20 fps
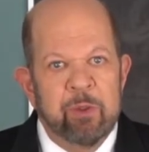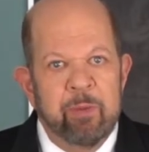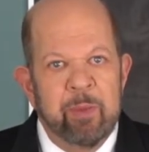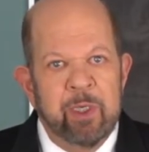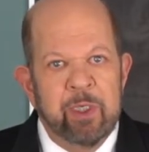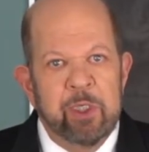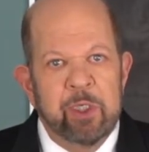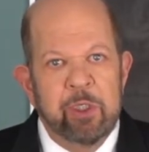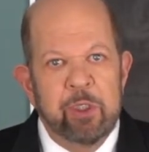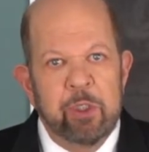
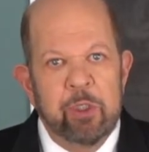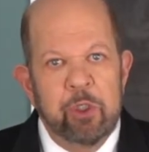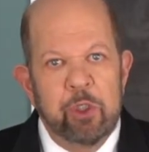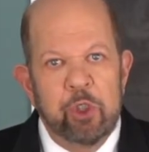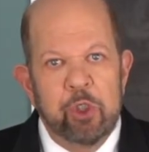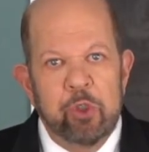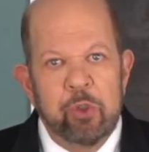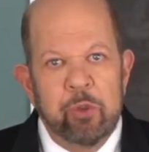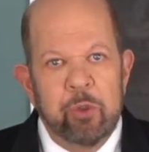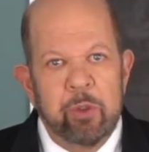must
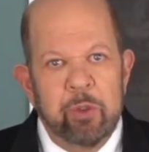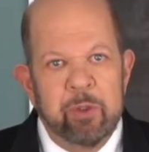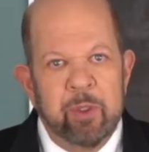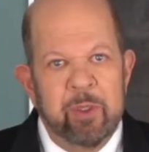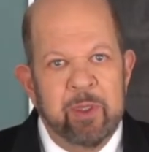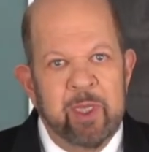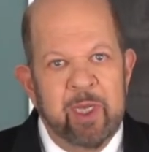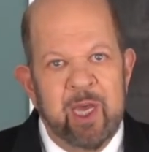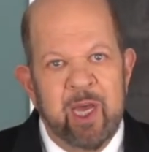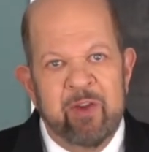ensure
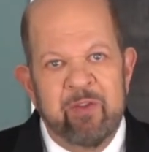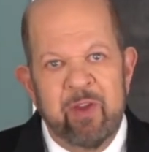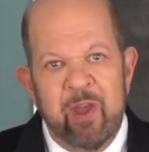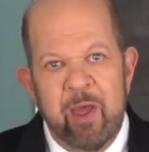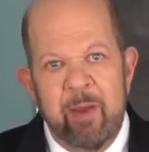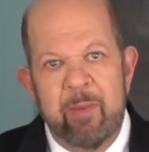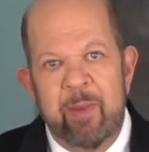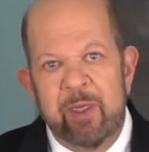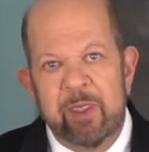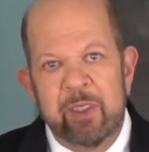that they have
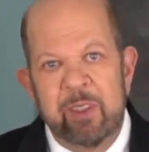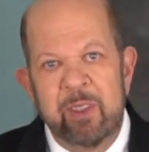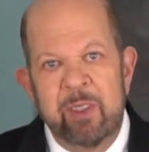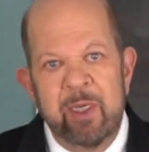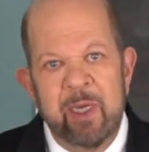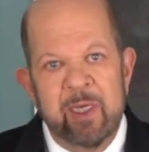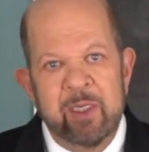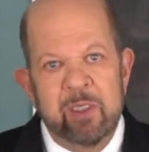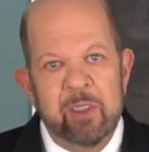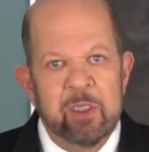
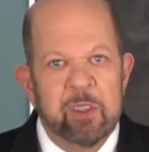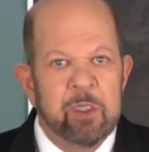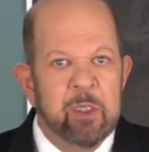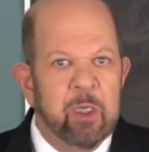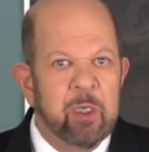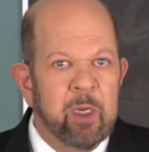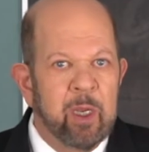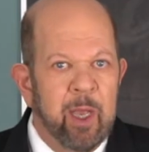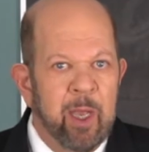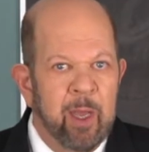MSDSs
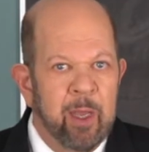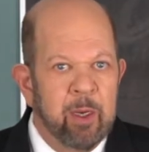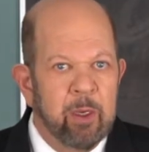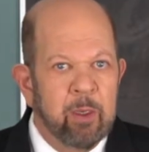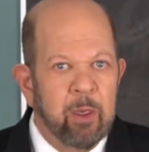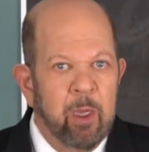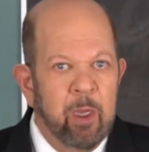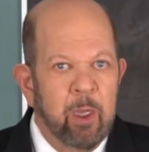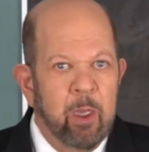on hand,